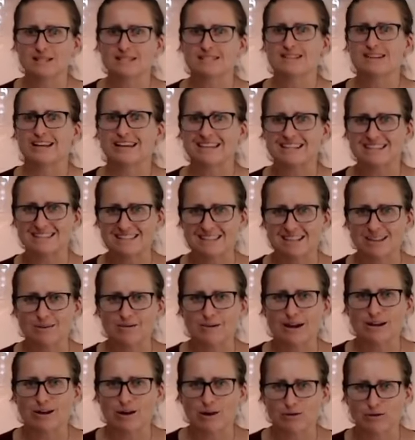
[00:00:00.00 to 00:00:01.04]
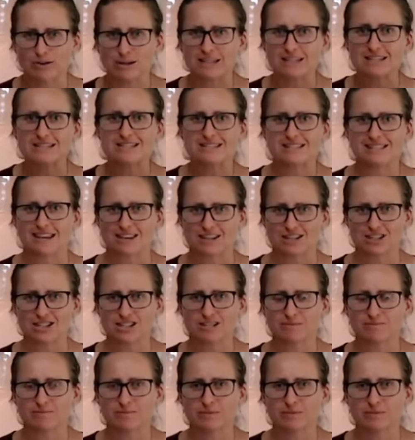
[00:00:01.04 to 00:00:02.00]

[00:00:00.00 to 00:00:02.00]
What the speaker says: as I accelerate off an intersection.